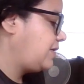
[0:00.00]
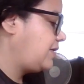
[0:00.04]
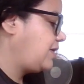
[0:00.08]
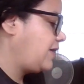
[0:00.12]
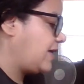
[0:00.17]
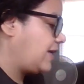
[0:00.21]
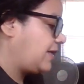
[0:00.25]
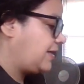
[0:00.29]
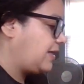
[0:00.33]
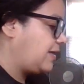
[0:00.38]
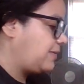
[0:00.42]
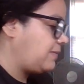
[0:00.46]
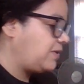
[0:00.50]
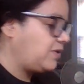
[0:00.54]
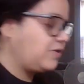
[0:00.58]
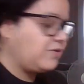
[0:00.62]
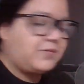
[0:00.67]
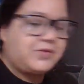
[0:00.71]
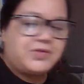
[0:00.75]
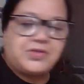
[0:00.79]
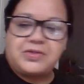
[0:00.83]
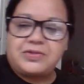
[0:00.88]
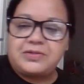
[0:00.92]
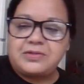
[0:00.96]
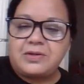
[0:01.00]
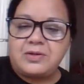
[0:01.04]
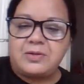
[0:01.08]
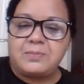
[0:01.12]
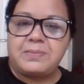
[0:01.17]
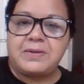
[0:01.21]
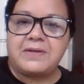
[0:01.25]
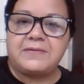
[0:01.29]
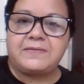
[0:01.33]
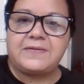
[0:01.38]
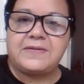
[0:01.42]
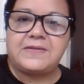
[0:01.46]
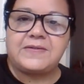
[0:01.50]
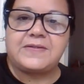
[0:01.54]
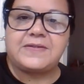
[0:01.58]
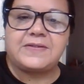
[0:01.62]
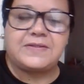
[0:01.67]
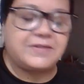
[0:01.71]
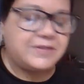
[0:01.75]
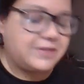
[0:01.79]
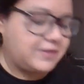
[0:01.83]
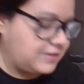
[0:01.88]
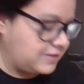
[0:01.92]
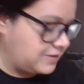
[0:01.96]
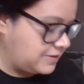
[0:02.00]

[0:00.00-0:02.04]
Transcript: yeah, let me know what you thought about this